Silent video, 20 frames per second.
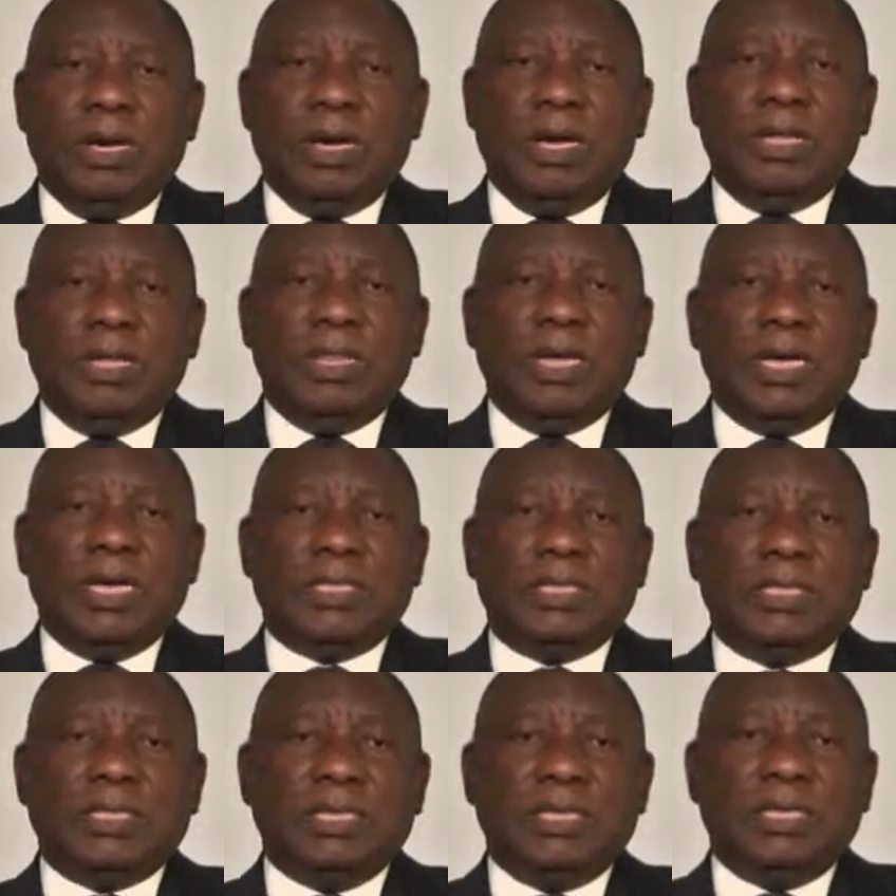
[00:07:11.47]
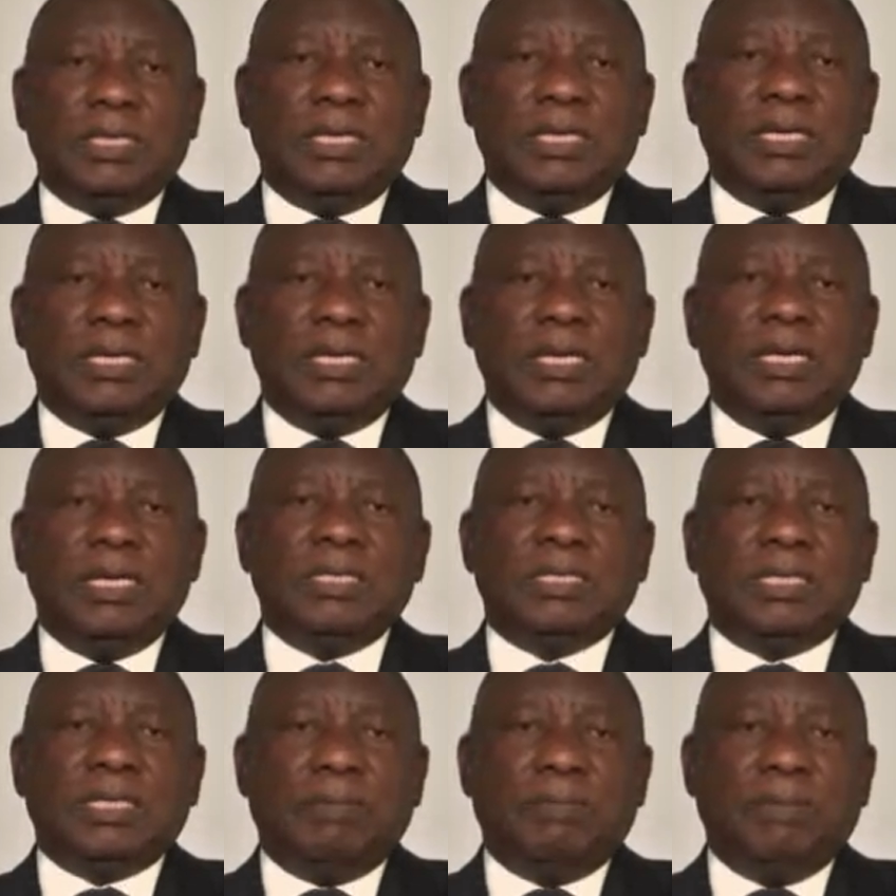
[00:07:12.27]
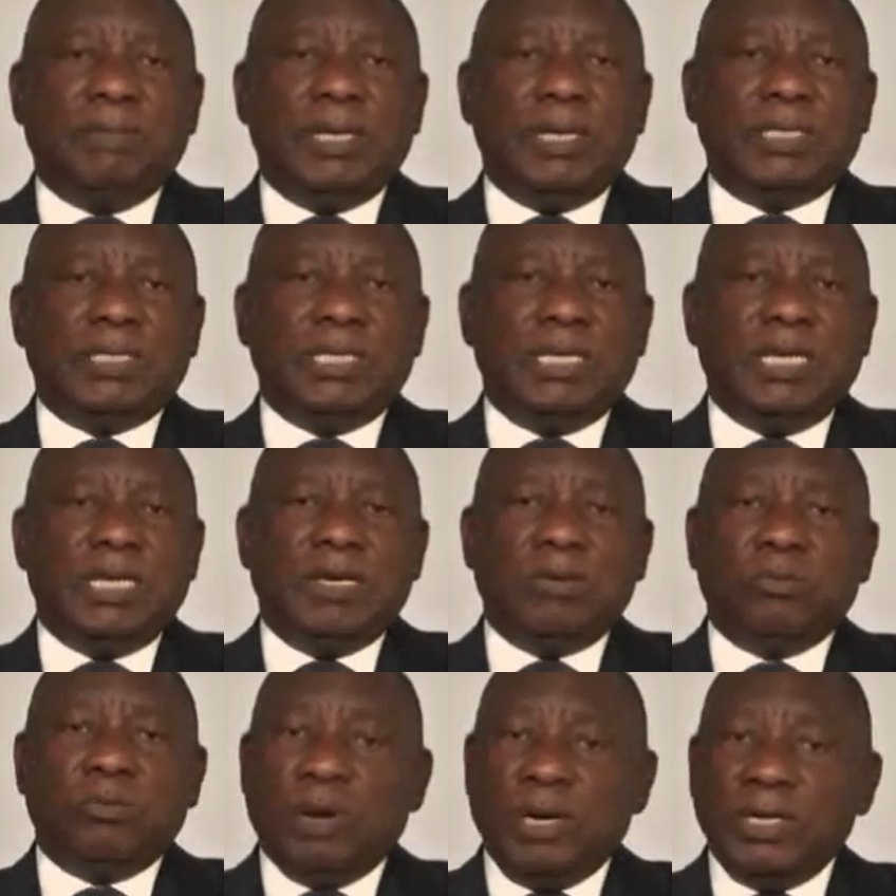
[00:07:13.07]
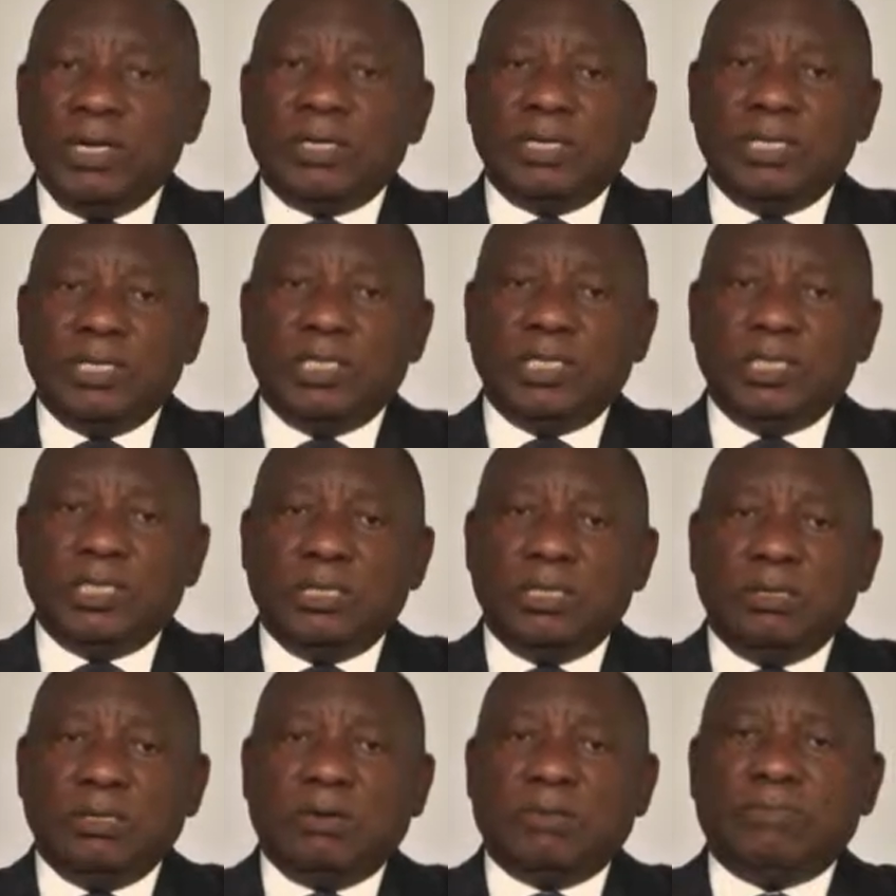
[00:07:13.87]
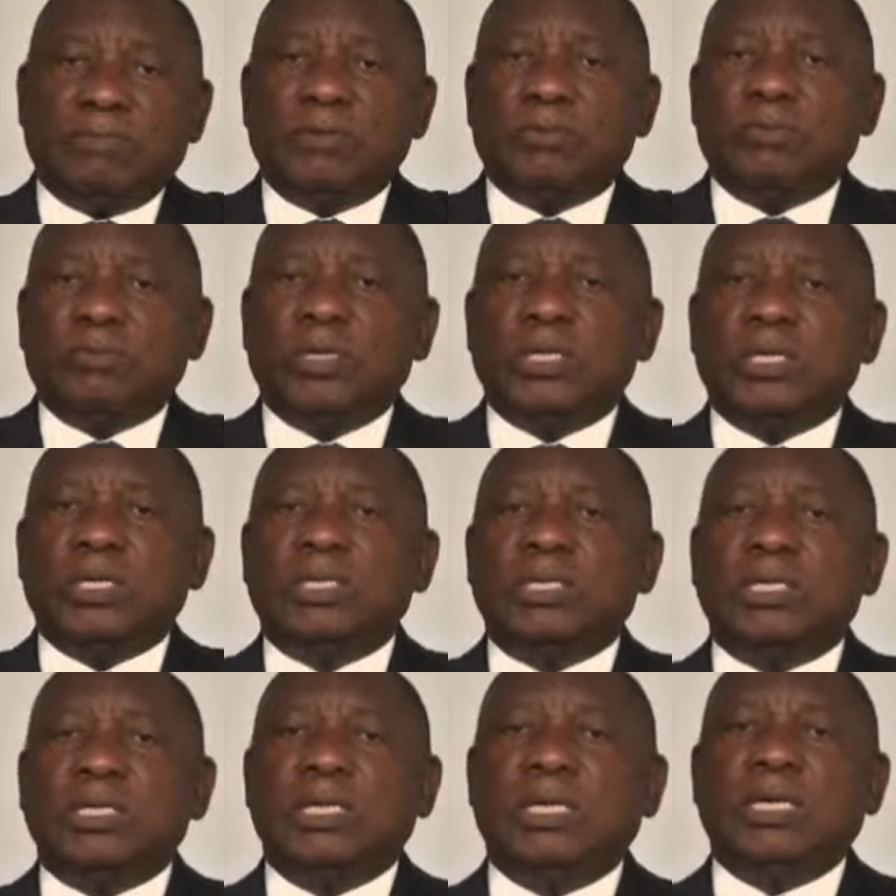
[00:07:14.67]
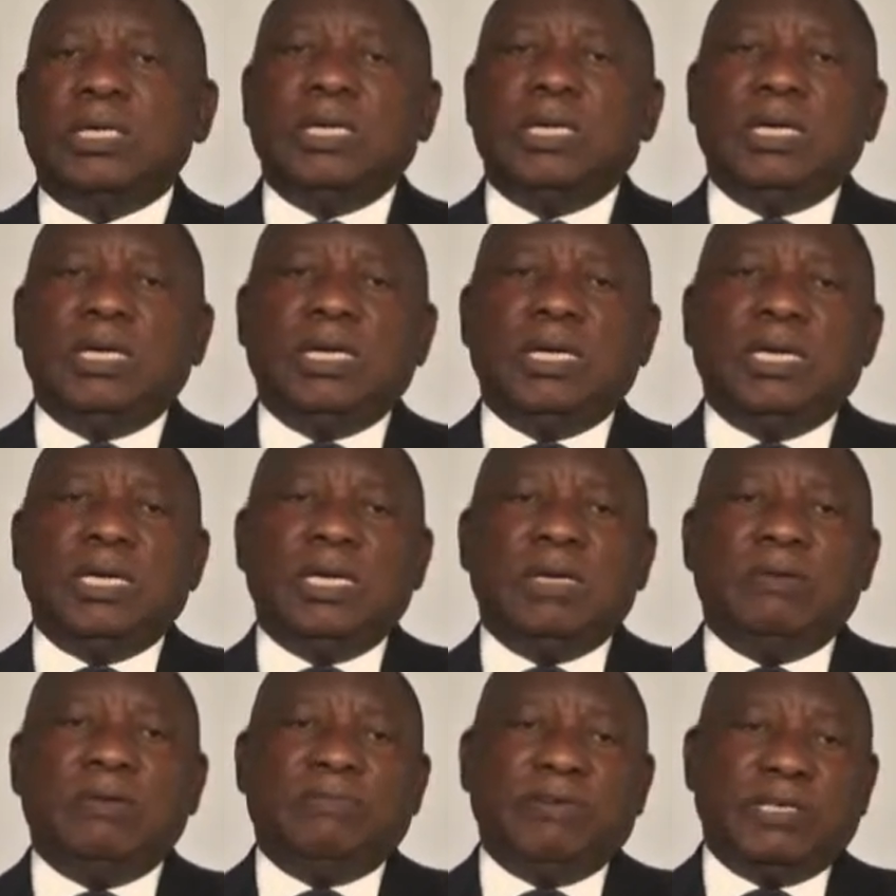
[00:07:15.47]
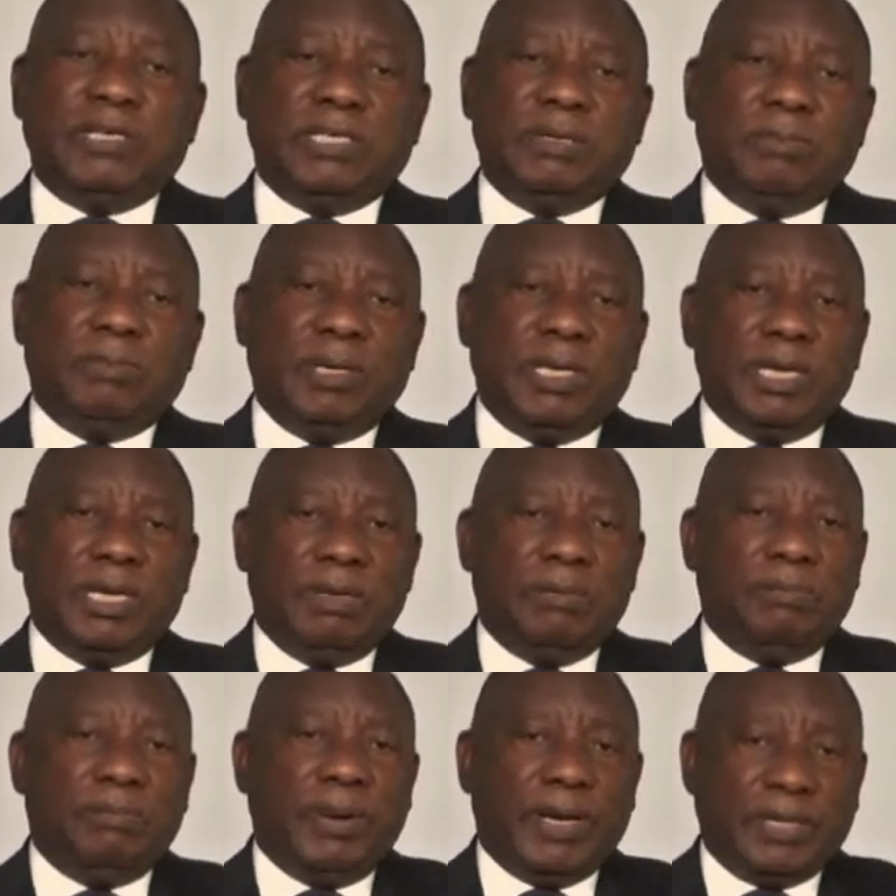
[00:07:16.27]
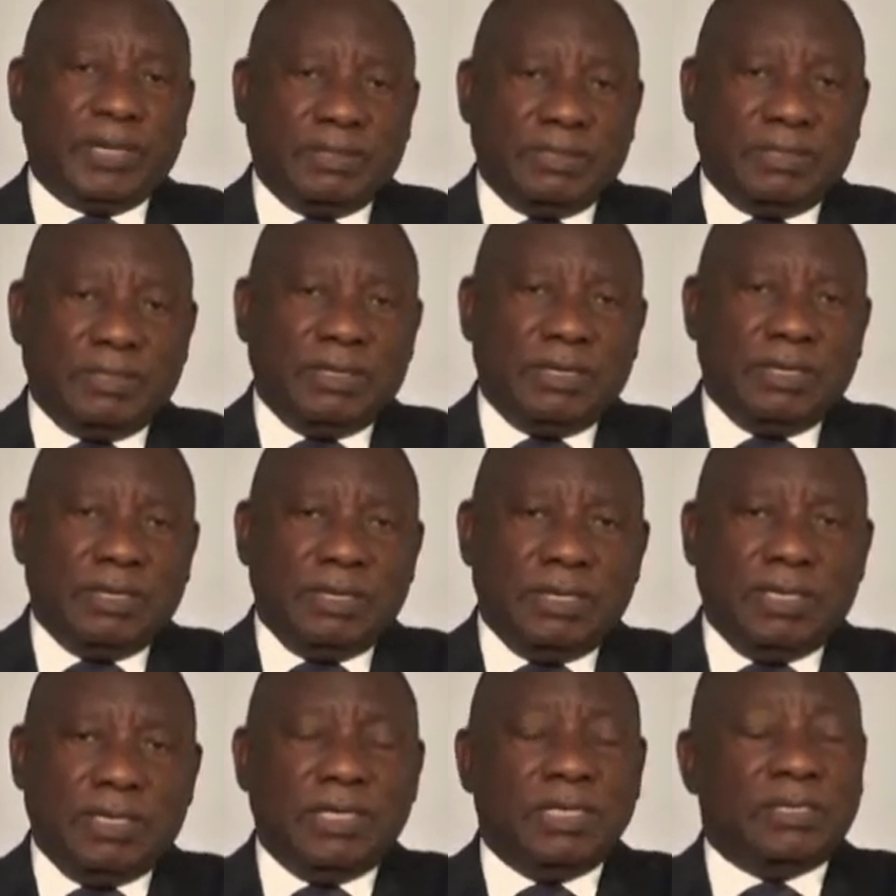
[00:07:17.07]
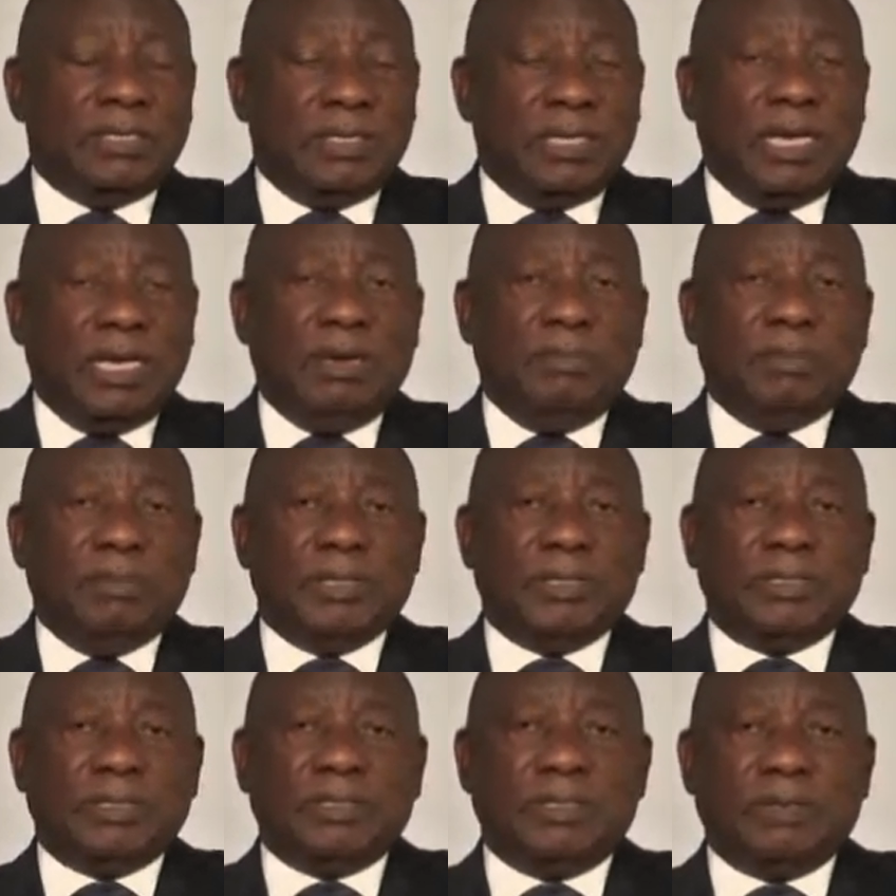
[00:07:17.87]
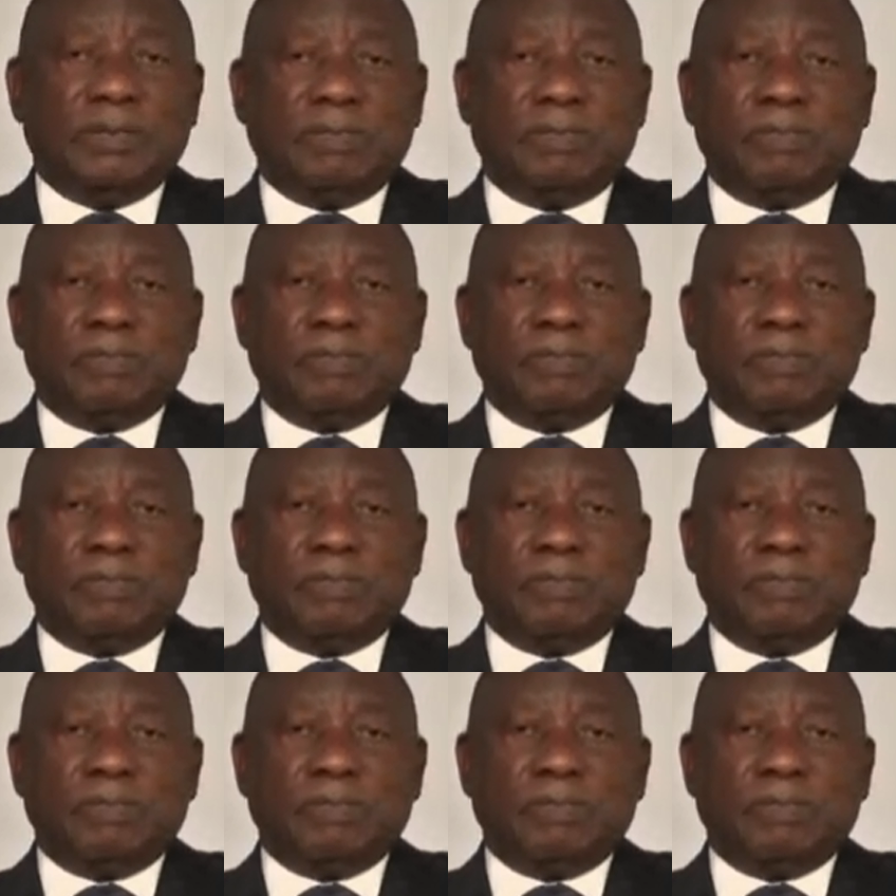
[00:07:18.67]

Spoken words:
and that instability in one region of the world inevitably impacts its neighbors.